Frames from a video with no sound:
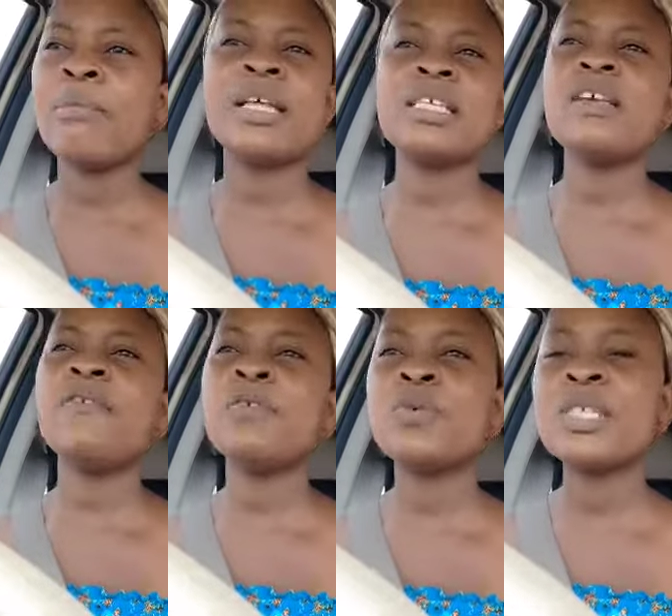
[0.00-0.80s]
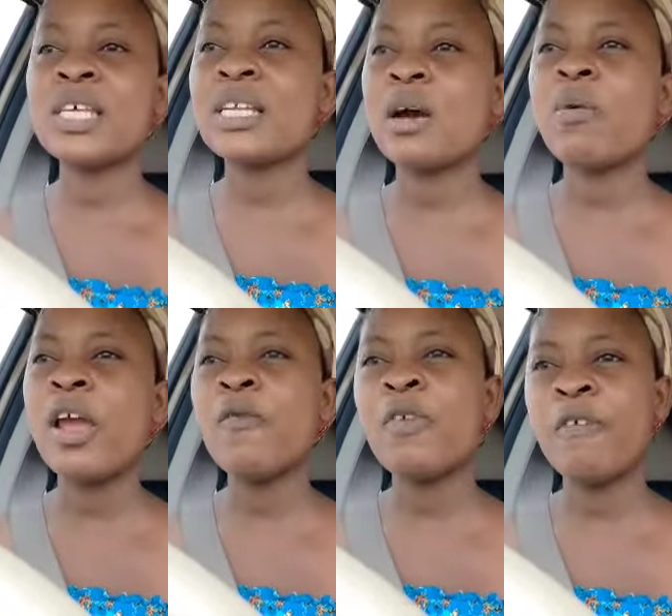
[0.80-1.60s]
but if you sit down
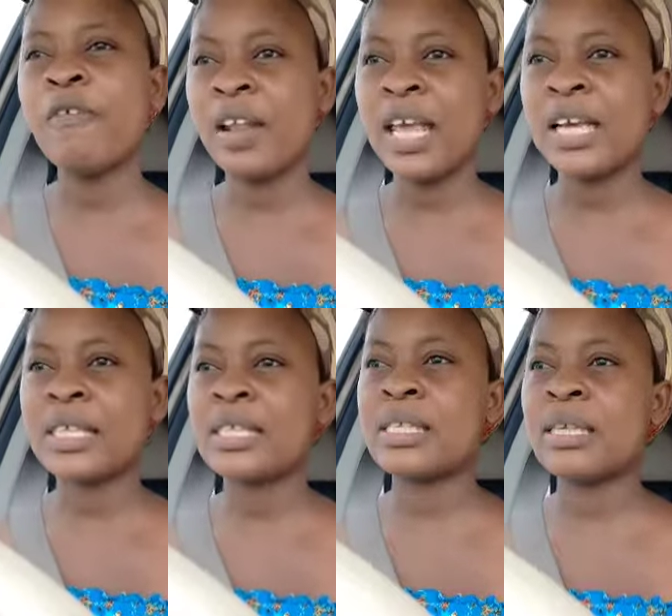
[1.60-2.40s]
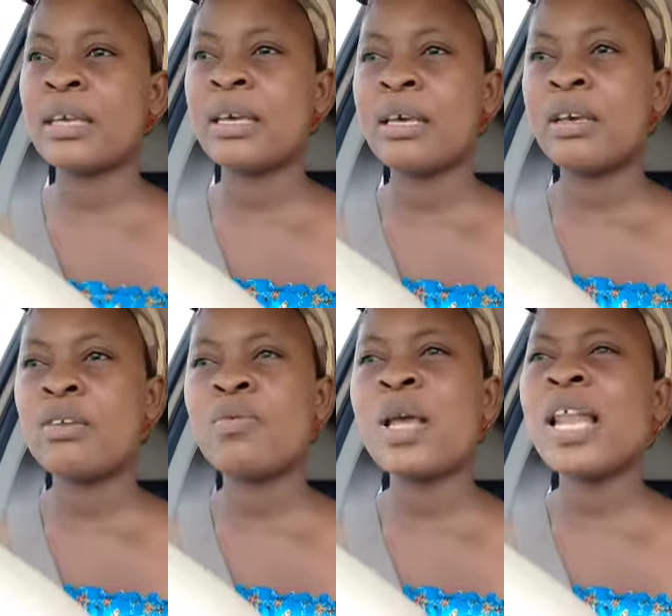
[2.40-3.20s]
and reflect,
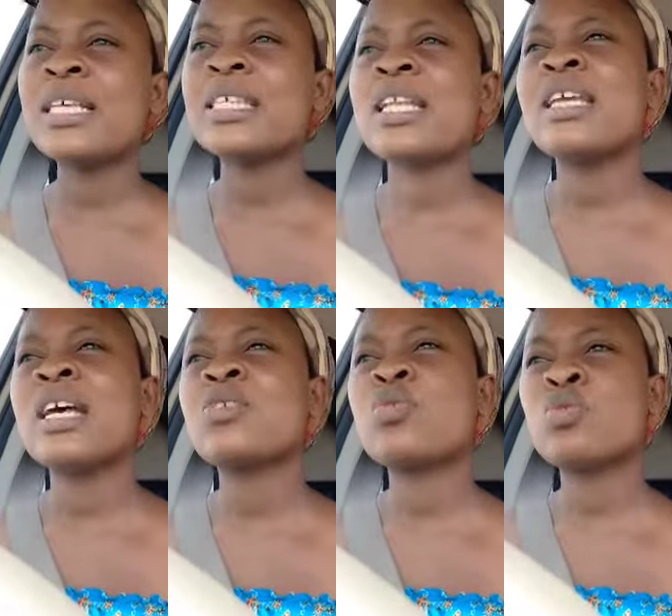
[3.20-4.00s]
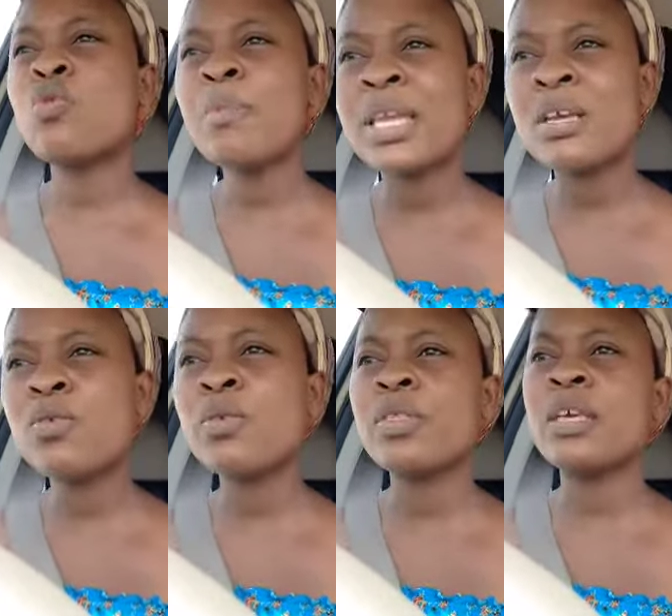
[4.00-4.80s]
you realize that there are so many
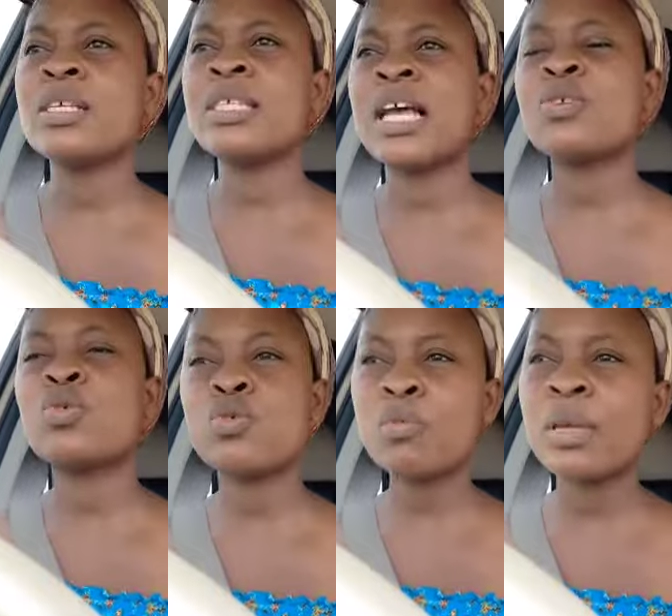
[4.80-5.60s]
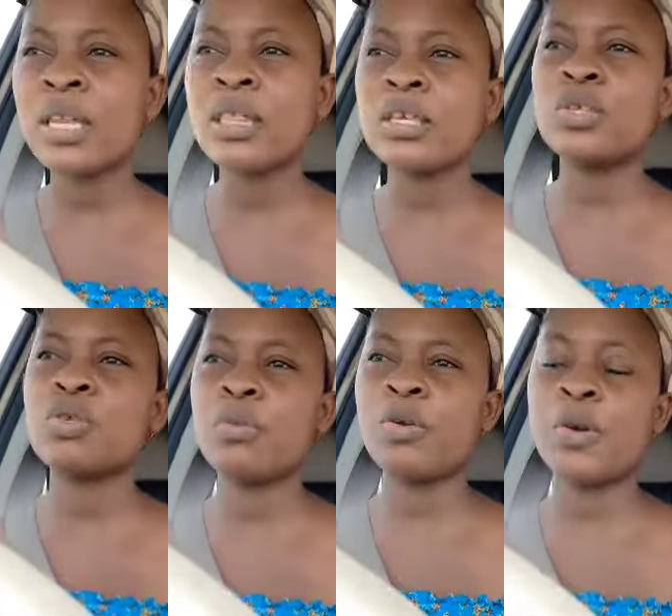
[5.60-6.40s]
good things, there are so many things
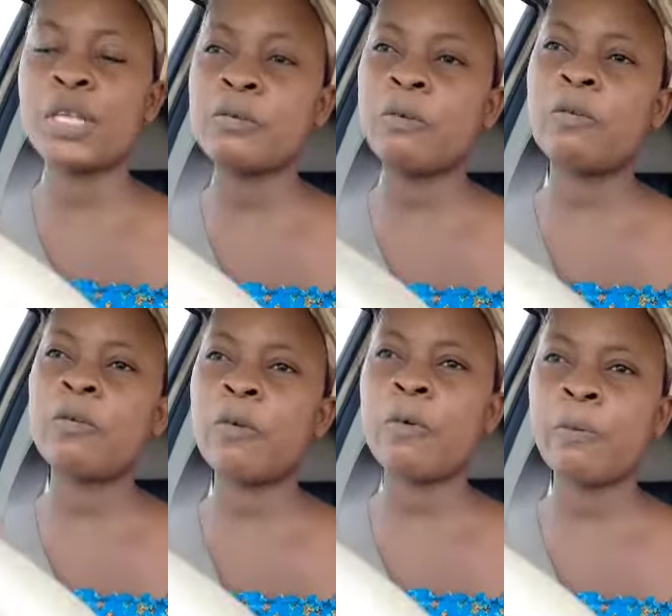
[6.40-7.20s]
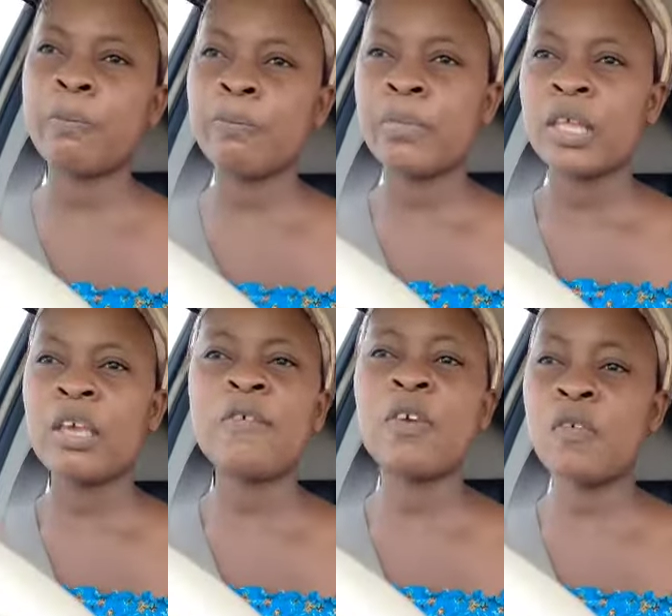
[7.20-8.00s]
to be grateful for.
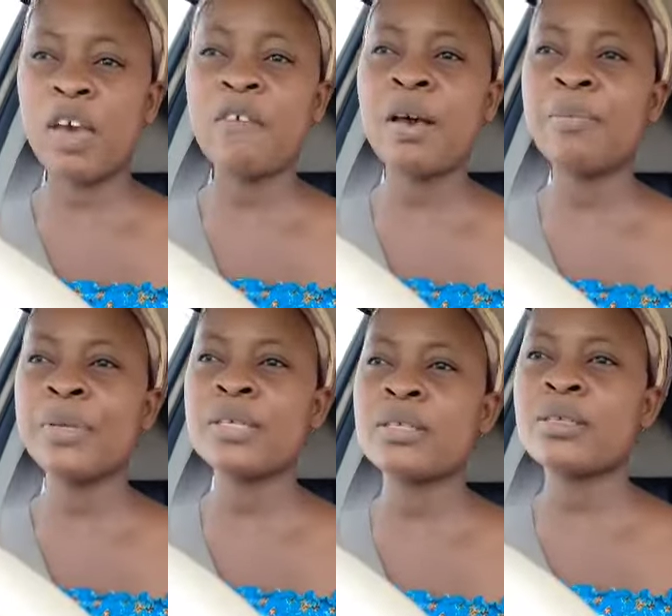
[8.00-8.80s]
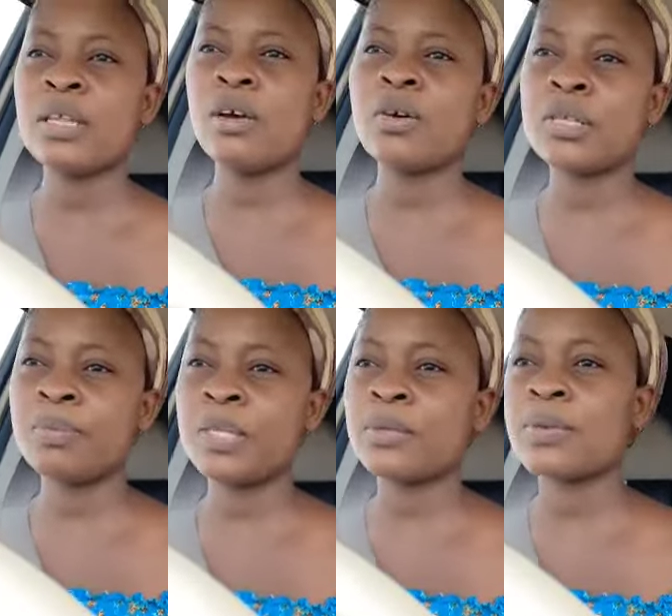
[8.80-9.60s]
If you've ever been to the
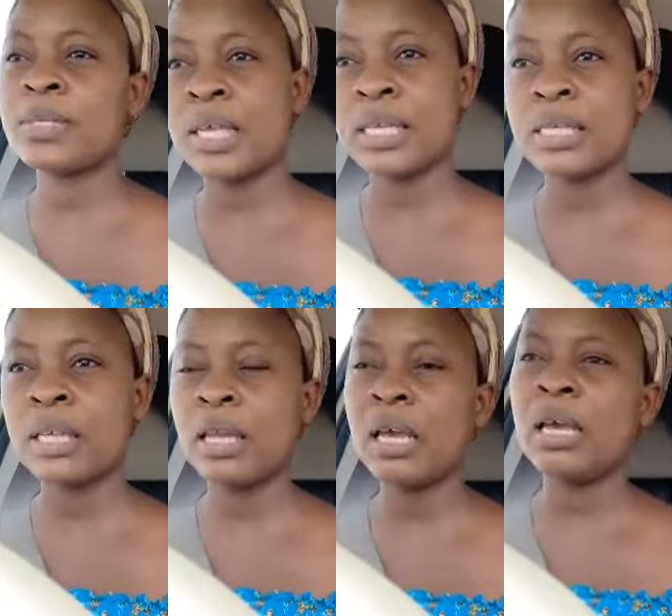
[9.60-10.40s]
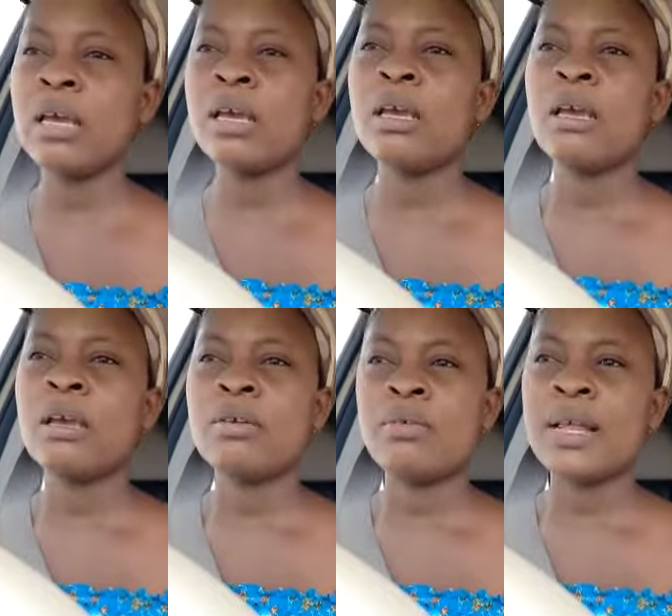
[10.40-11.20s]
hospital setting,
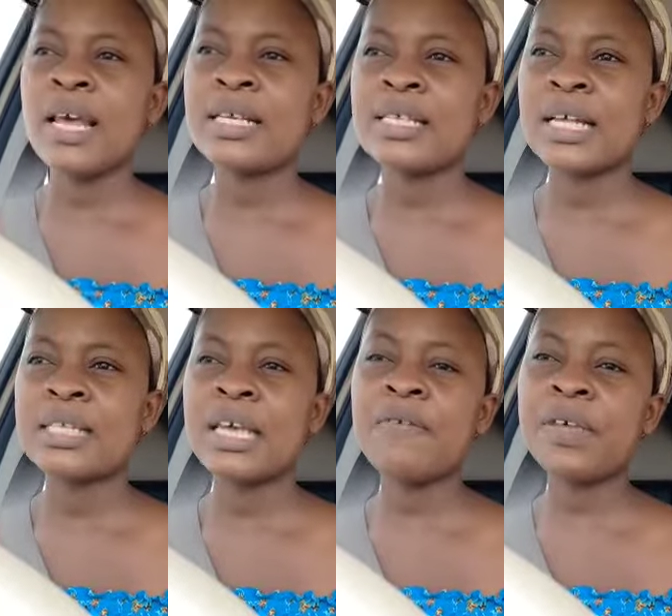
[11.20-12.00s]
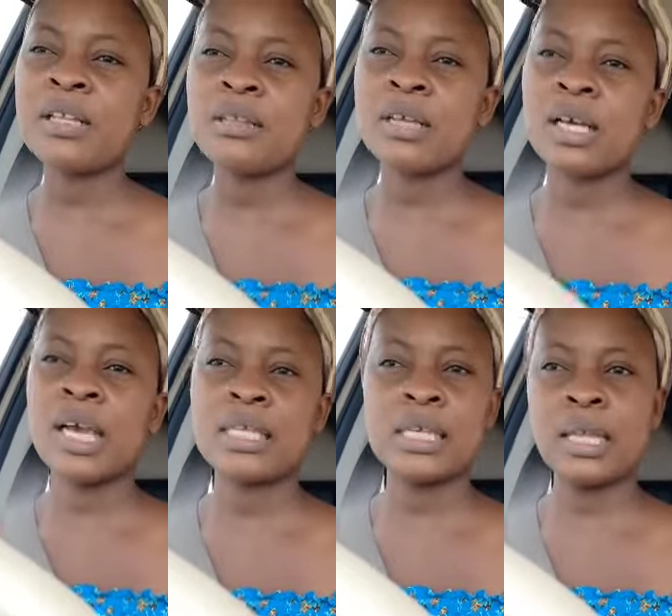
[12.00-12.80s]
you realize that even
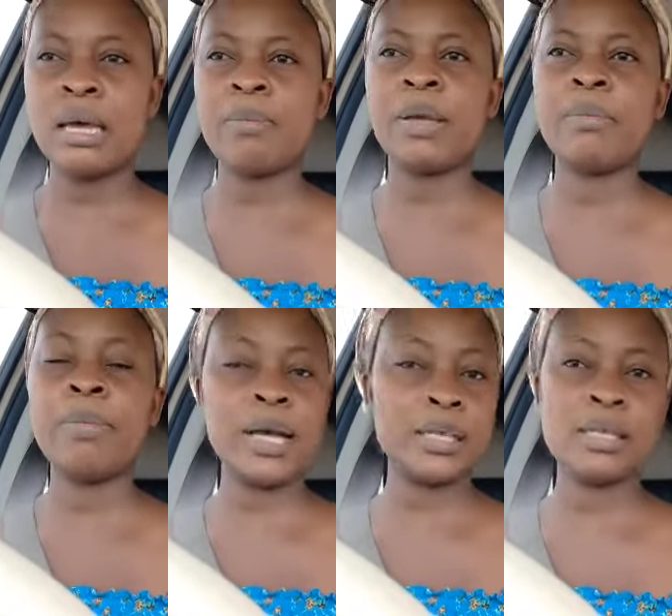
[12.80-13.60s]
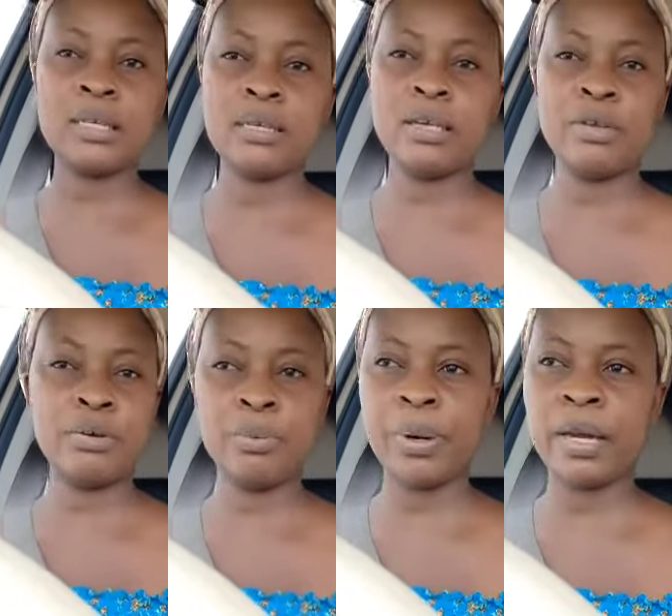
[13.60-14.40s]
getting up and passing the
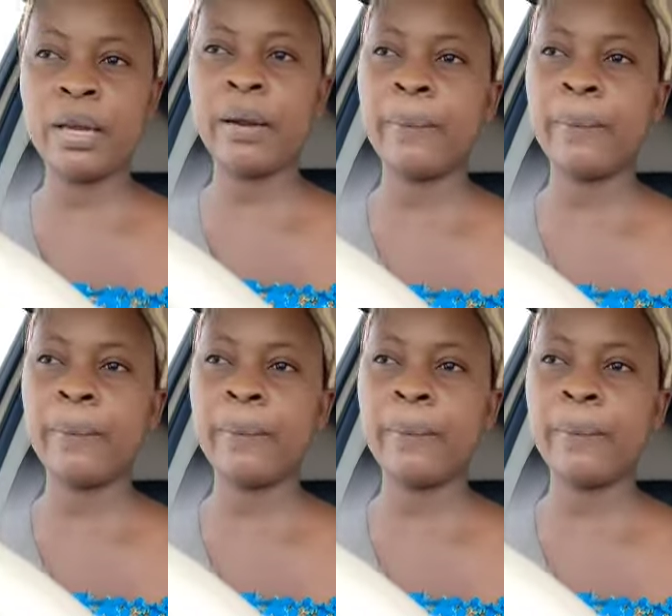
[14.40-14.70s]
urine,